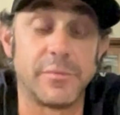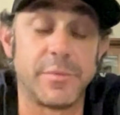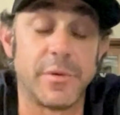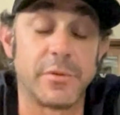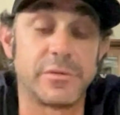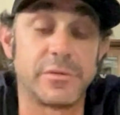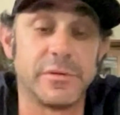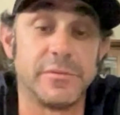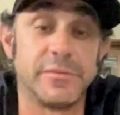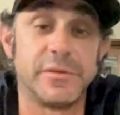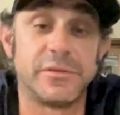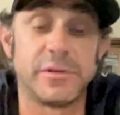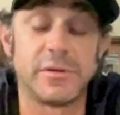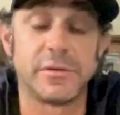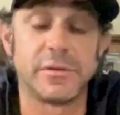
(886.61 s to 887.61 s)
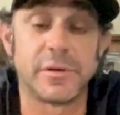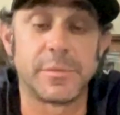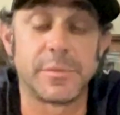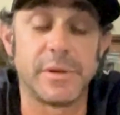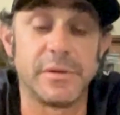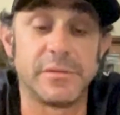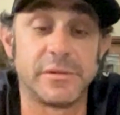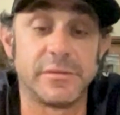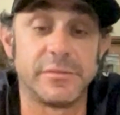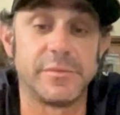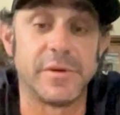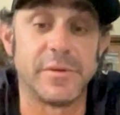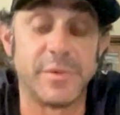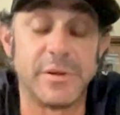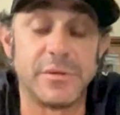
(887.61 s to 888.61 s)
folks who have visited our place
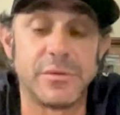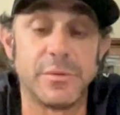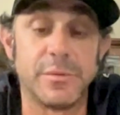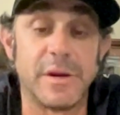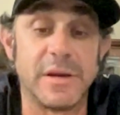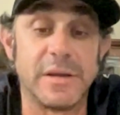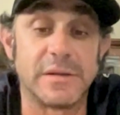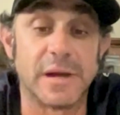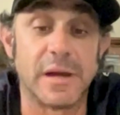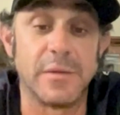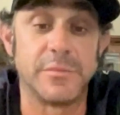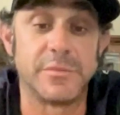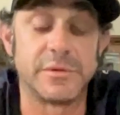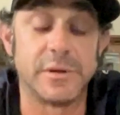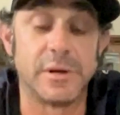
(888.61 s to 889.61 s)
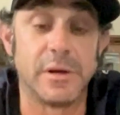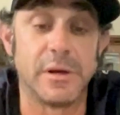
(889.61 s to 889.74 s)
have been to many times.